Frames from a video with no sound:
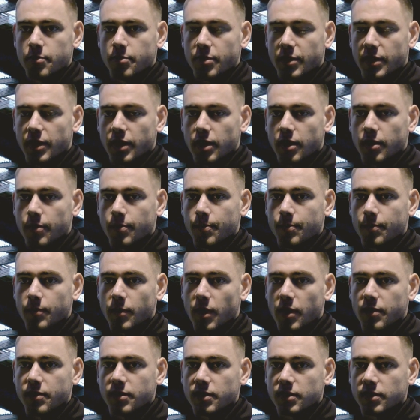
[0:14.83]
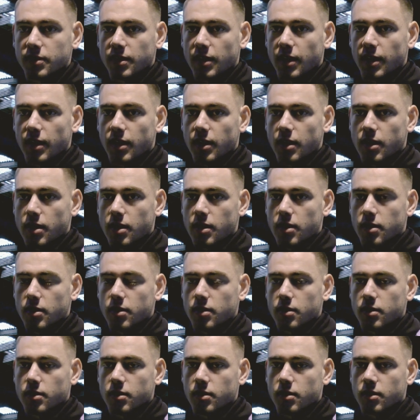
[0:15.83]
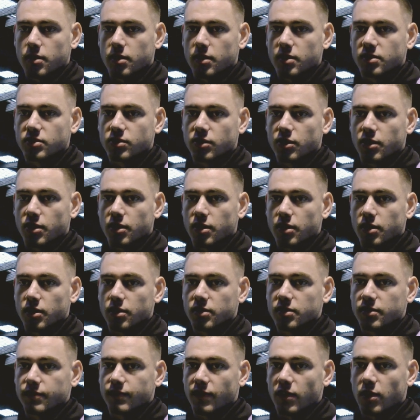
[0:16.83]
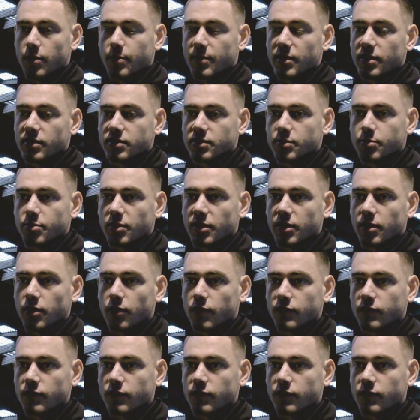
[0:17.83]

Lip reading: but I think that it's gonna develop me as a player.